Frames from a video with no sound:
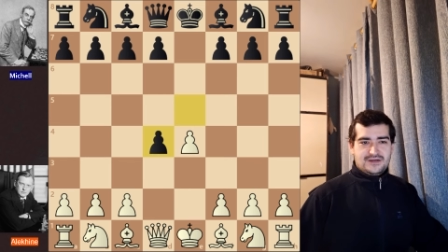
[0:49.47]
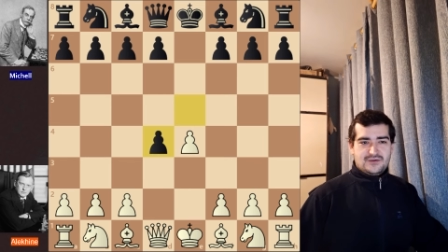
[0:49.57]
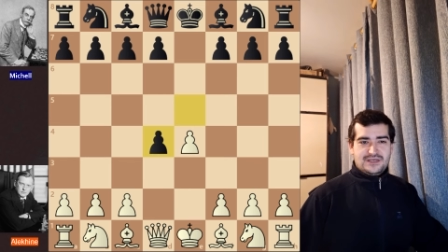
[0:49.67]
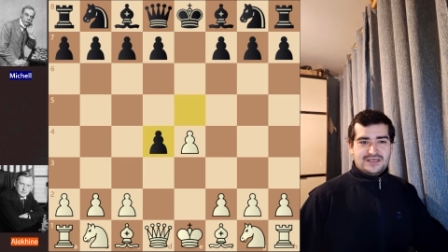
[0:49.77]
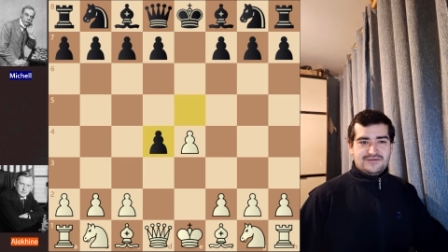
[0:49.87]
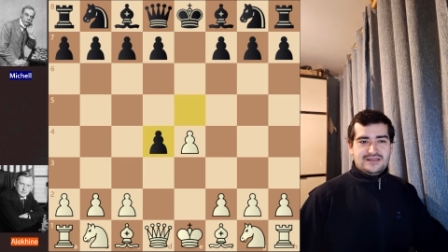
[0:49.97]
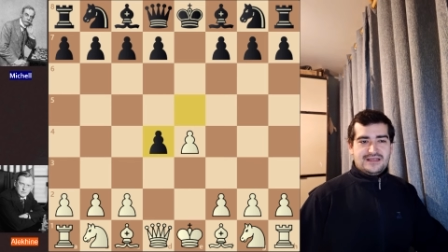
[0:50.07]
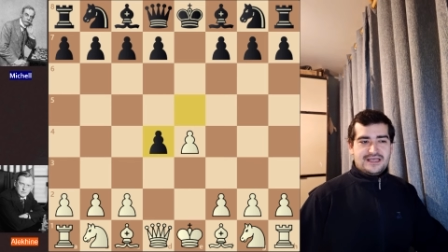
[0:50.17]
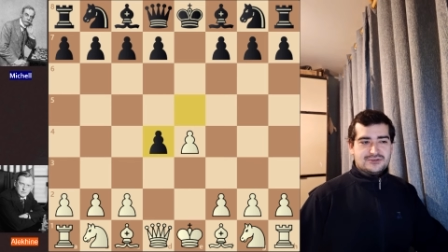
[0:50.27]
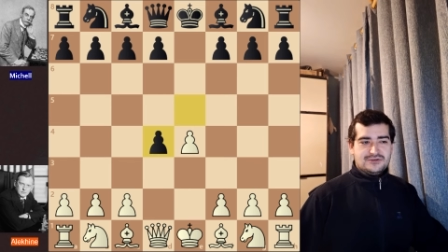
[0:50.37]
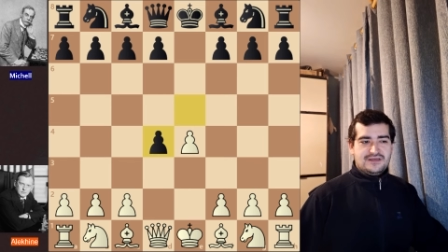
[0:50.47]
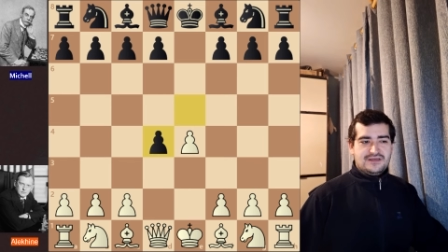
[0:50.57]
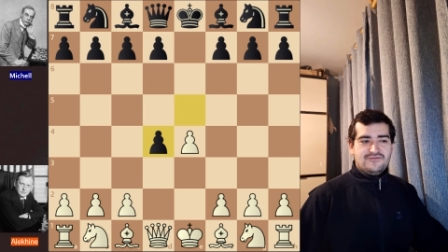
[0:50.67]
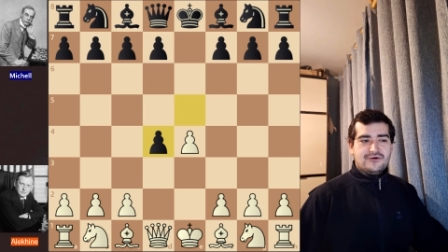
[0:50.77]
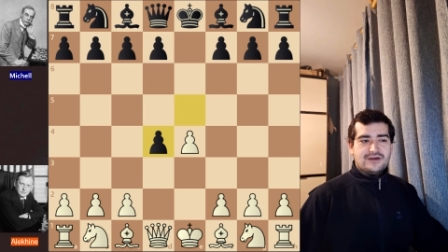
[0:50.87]
We have e takes on
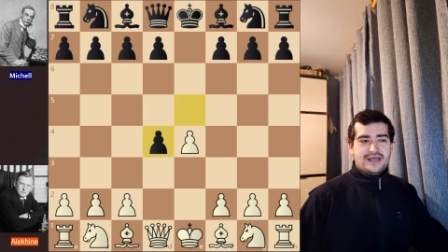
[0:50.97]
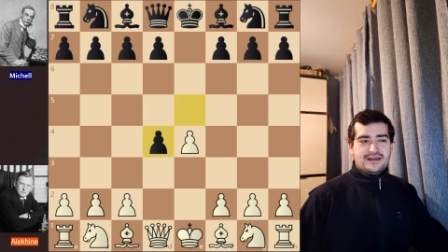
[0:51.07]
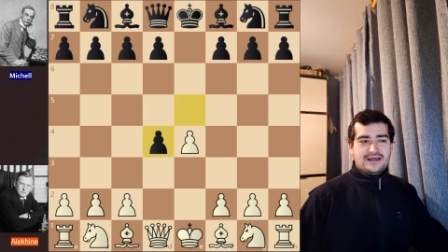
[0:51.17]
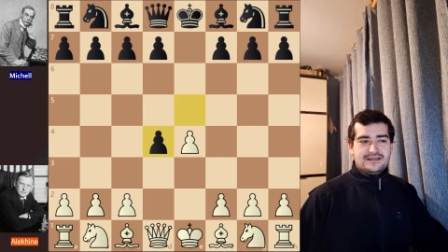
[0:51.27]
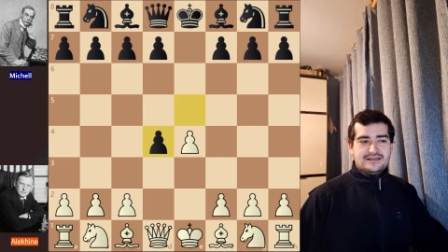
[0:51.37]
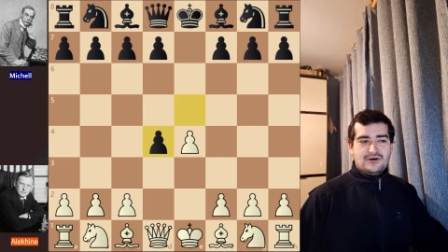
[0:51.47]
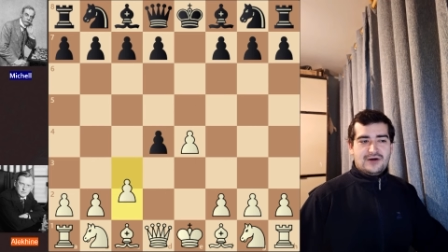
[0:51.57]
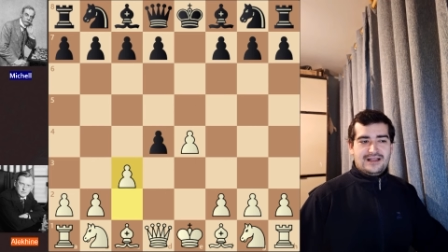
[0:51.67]
d4, and right now